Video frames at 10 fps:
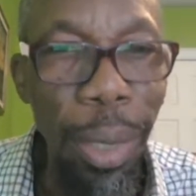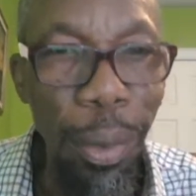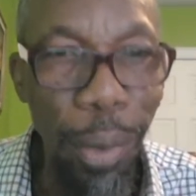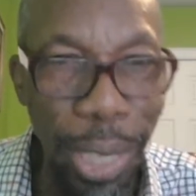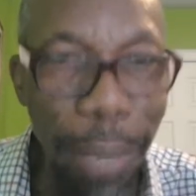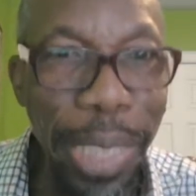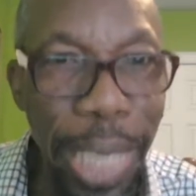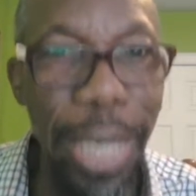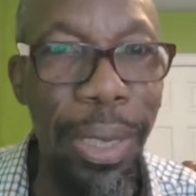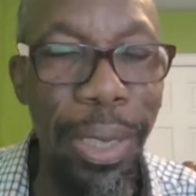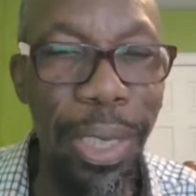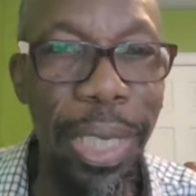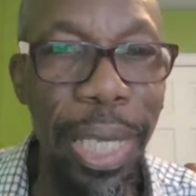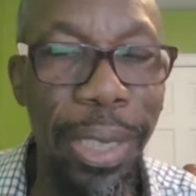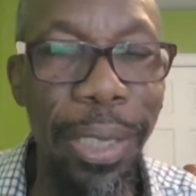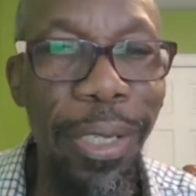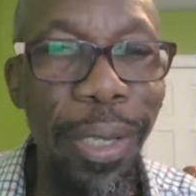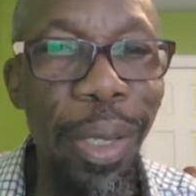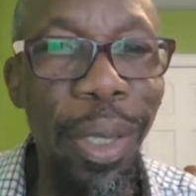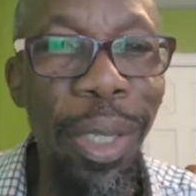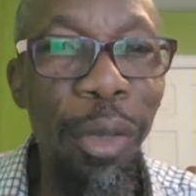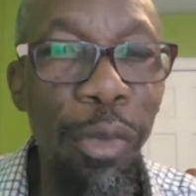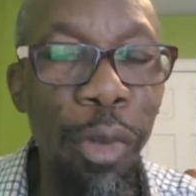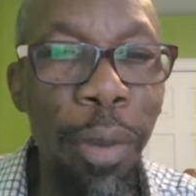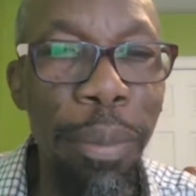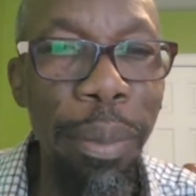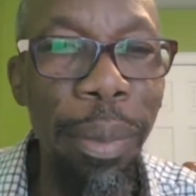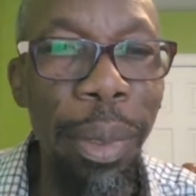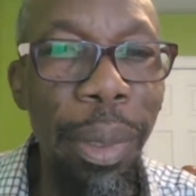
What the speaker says: What I'm saying is that from